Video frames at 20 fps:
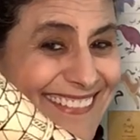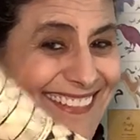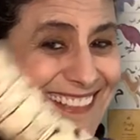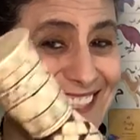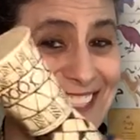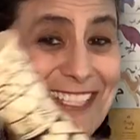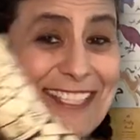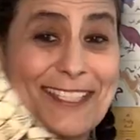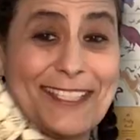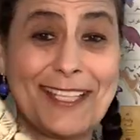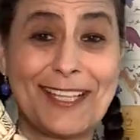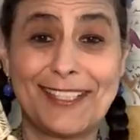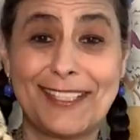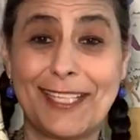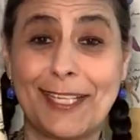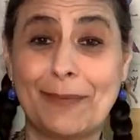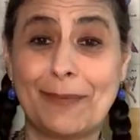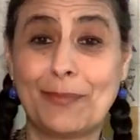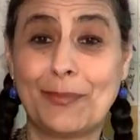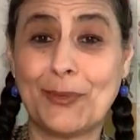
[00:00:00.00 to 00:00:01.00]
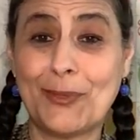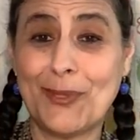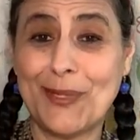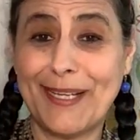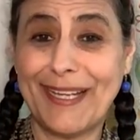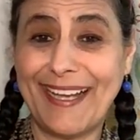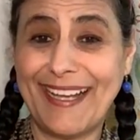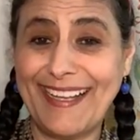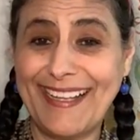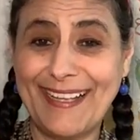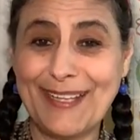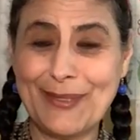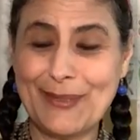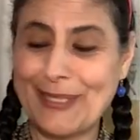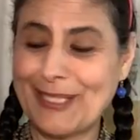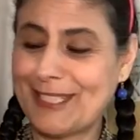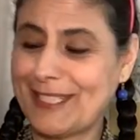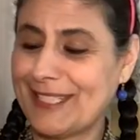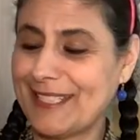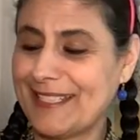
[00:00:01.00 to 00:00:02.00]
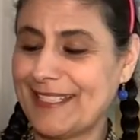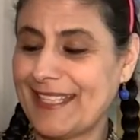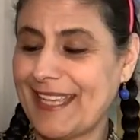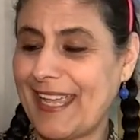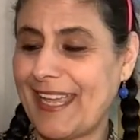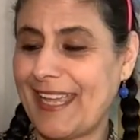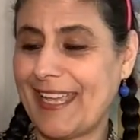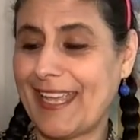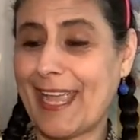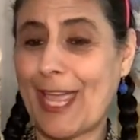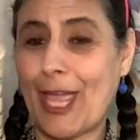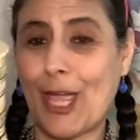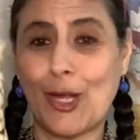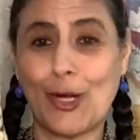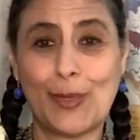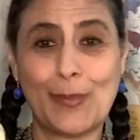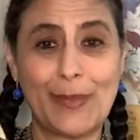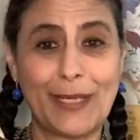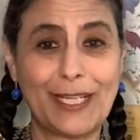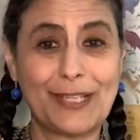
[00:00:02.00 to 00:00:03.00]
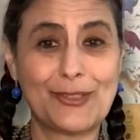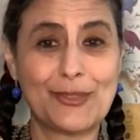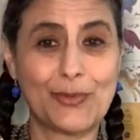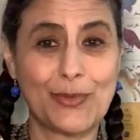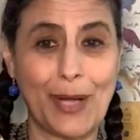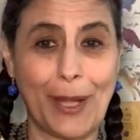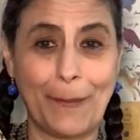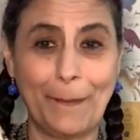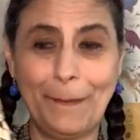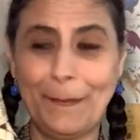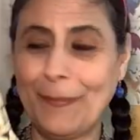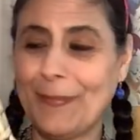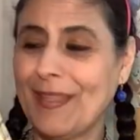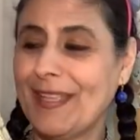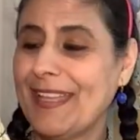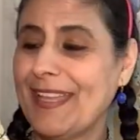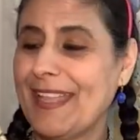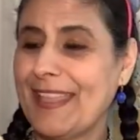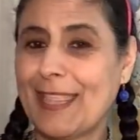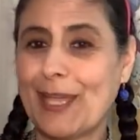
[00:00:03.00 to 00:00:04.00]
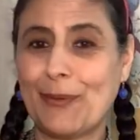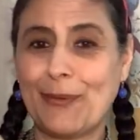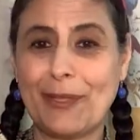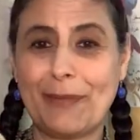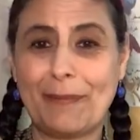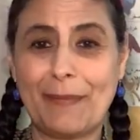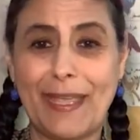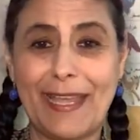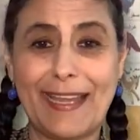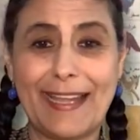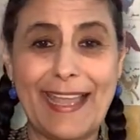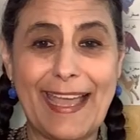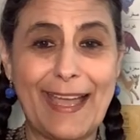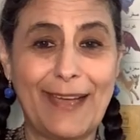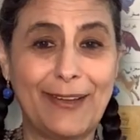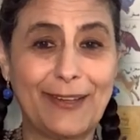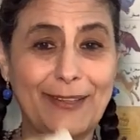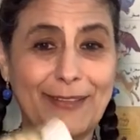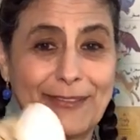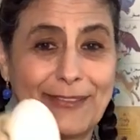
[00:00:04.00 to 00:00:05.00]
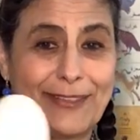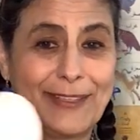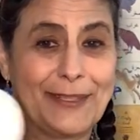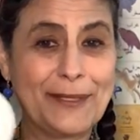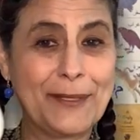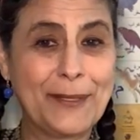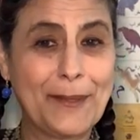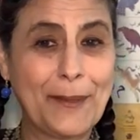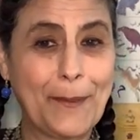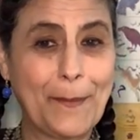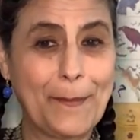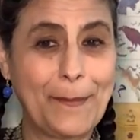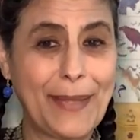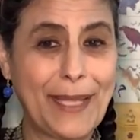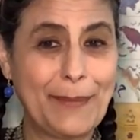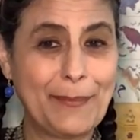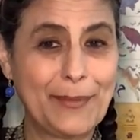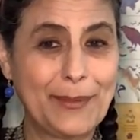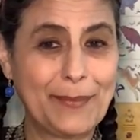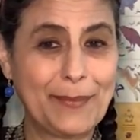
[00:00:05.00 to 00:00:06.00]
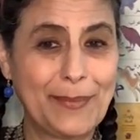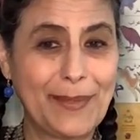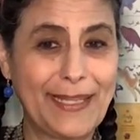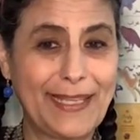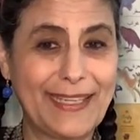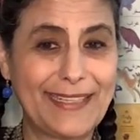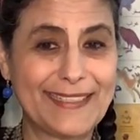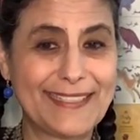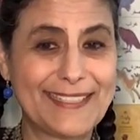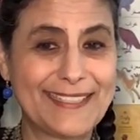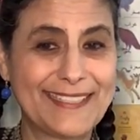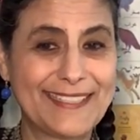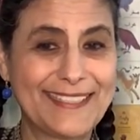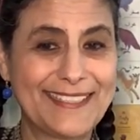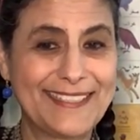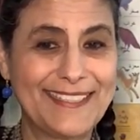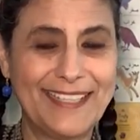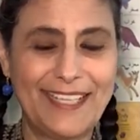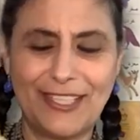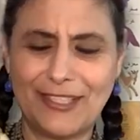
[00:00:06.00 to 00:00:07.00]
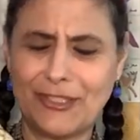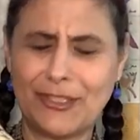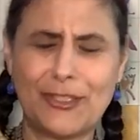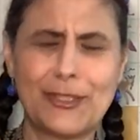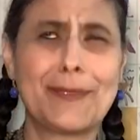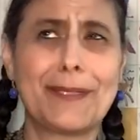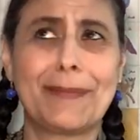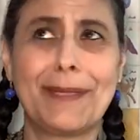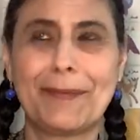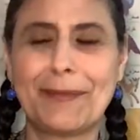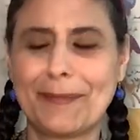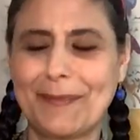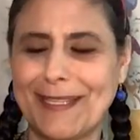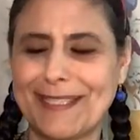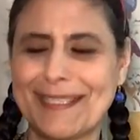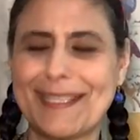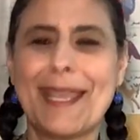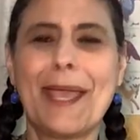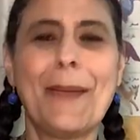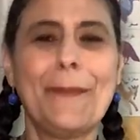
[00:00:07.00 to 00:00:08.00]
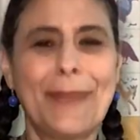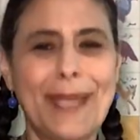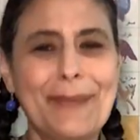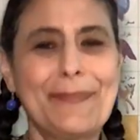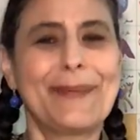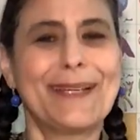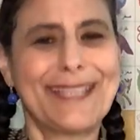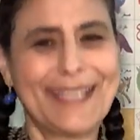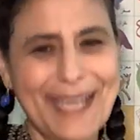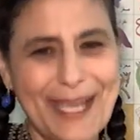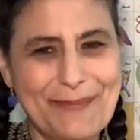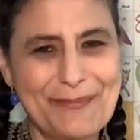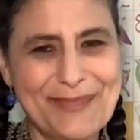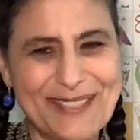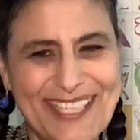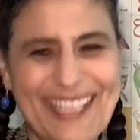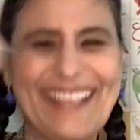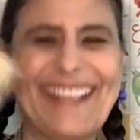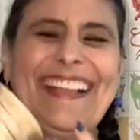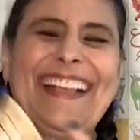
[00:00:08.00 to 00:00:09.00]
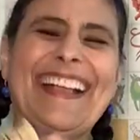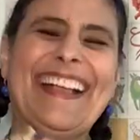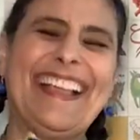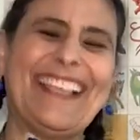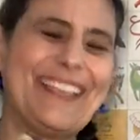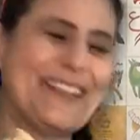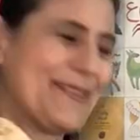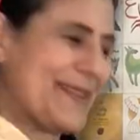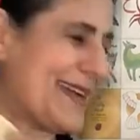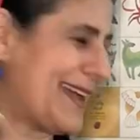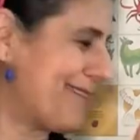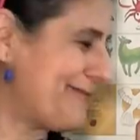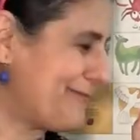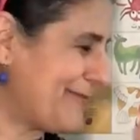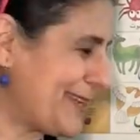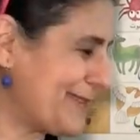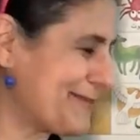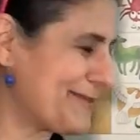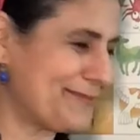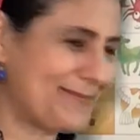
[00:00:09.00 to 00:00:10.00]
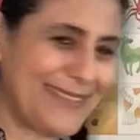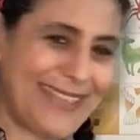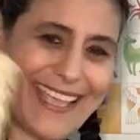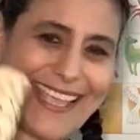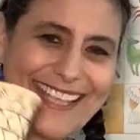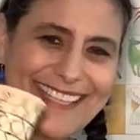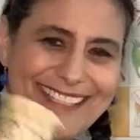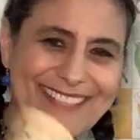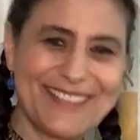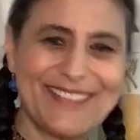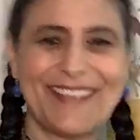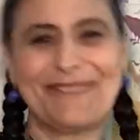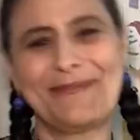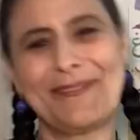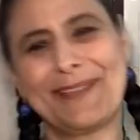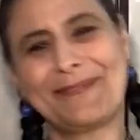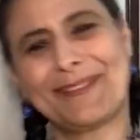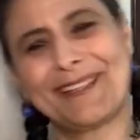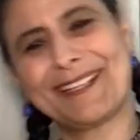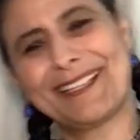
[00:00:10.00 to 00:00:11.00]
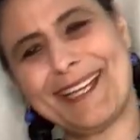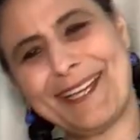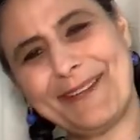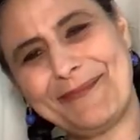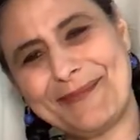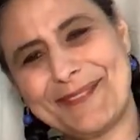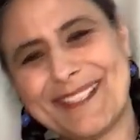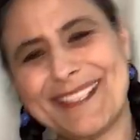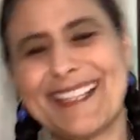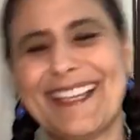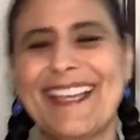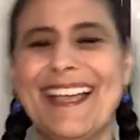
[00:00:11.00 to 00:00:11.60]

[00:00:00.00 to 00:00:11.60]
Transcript: This is a darbuka, which is a Arabic drum that we made out of paper plates. Paper cups. You have paper plates, you have paper cups,